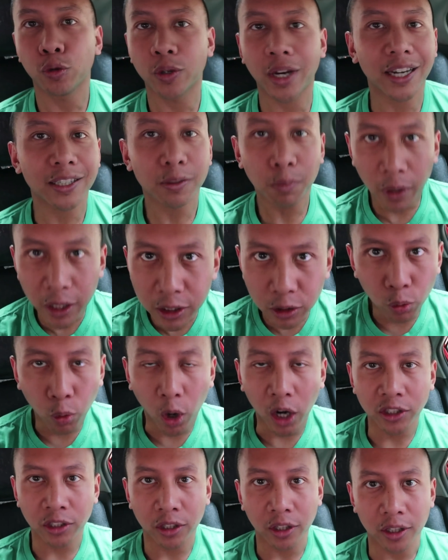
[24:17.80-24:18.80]
You guys must
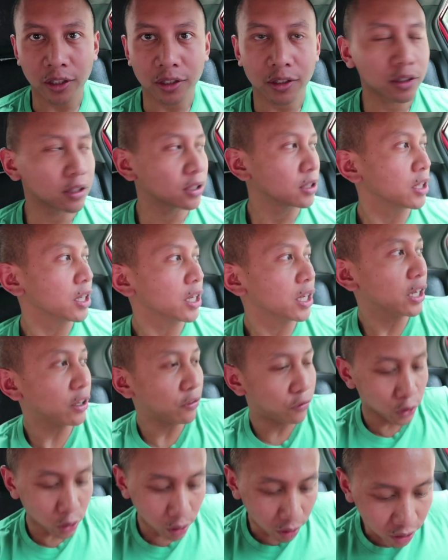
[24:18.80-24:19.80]
watch this.
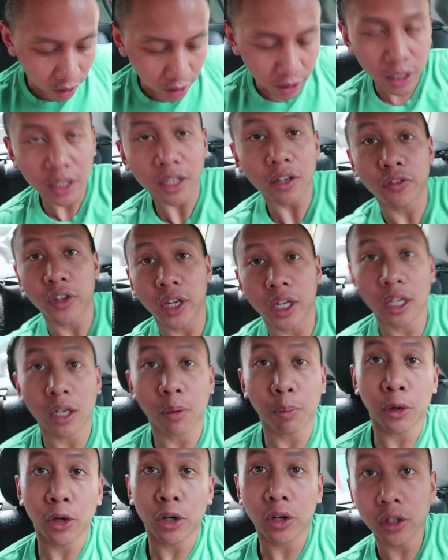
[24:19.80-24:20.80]
If you're thinking of getting
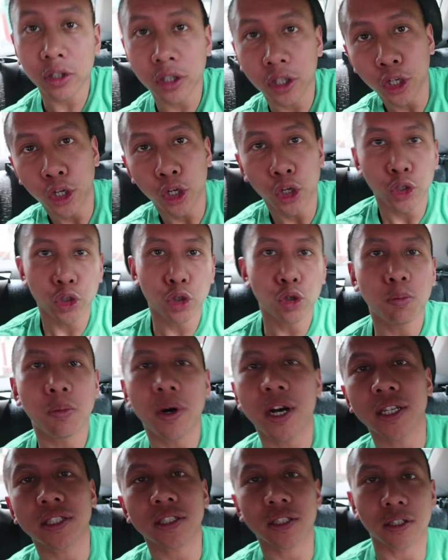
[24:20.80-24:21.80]
a bird, you
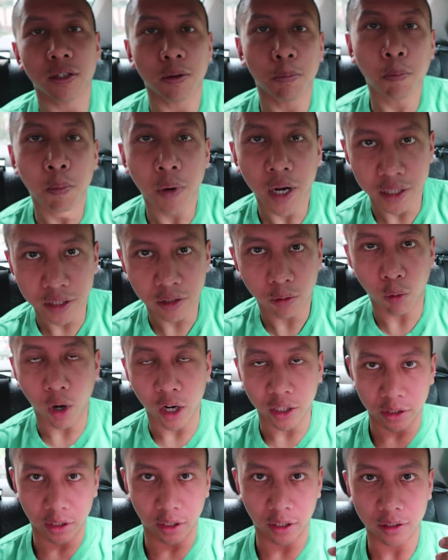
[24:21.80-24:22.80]
must
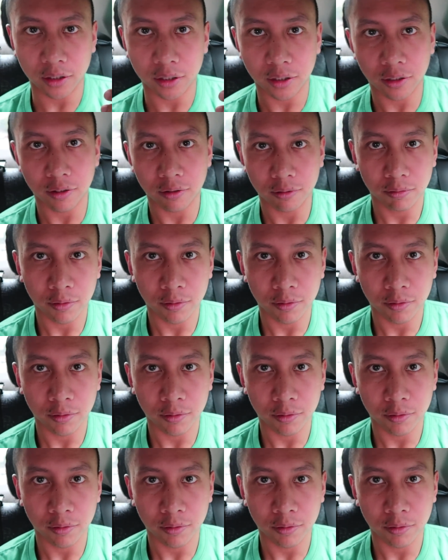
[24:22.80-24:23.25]
watch this.